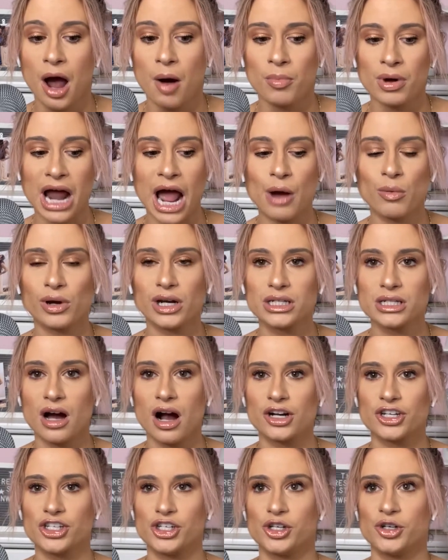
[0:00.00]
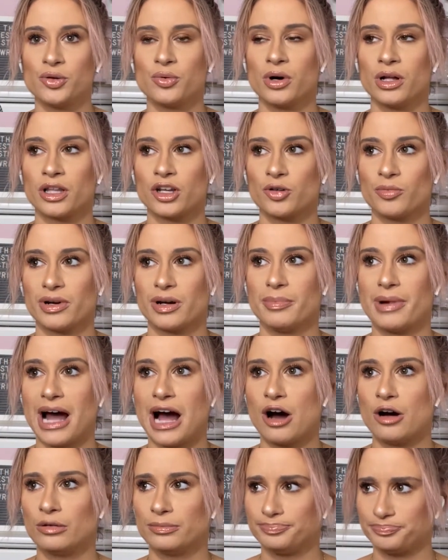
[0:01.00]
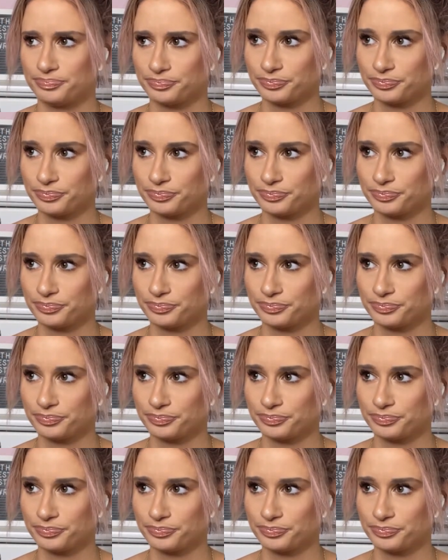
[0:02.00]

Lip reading: But I want to talk to you a little bit about